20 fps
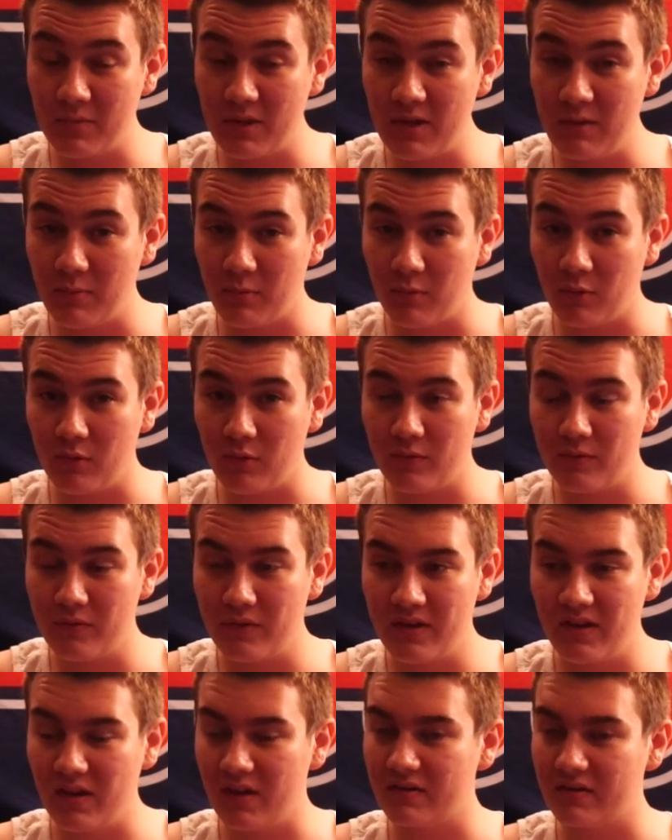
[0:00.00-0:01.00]
people
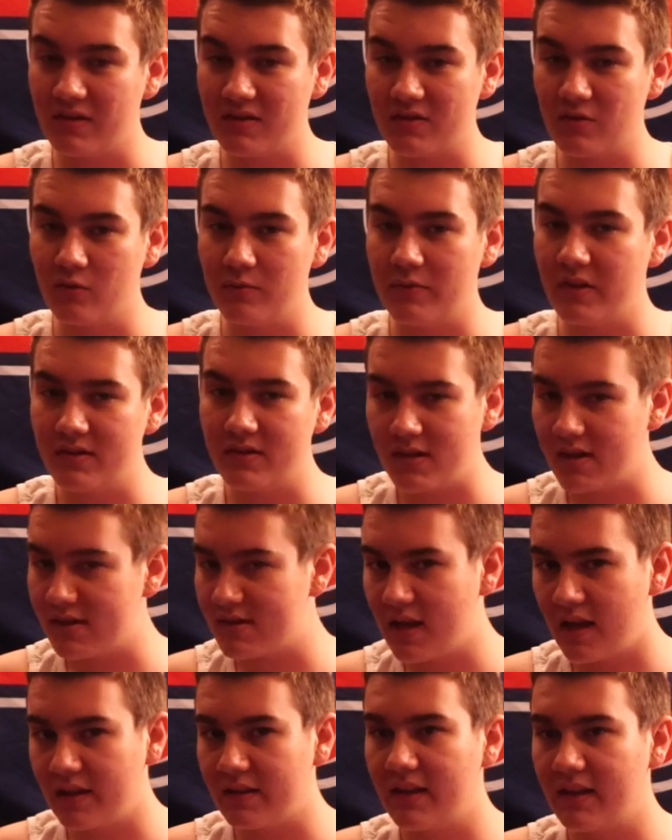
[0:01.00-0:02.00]
here at this school, because
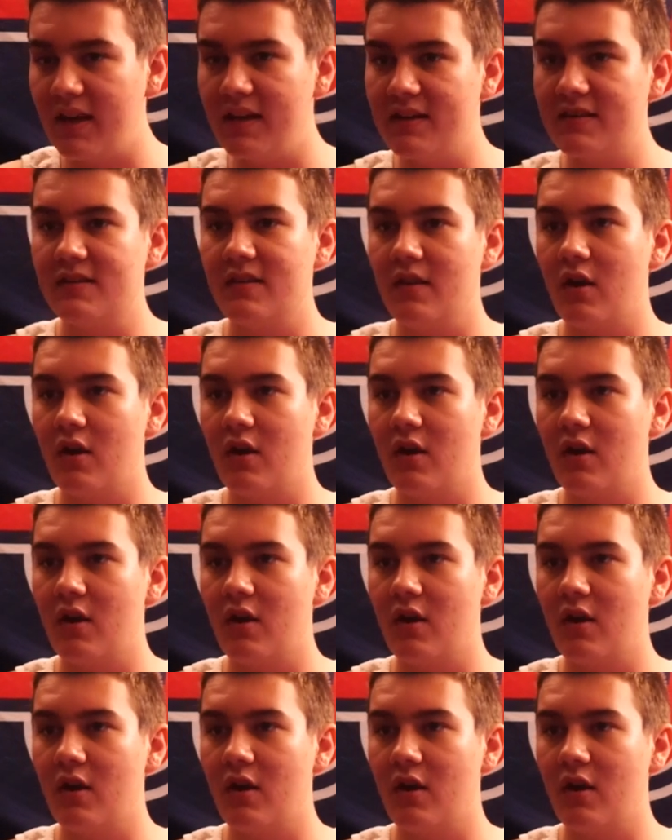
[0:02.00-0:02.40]
that's not the case.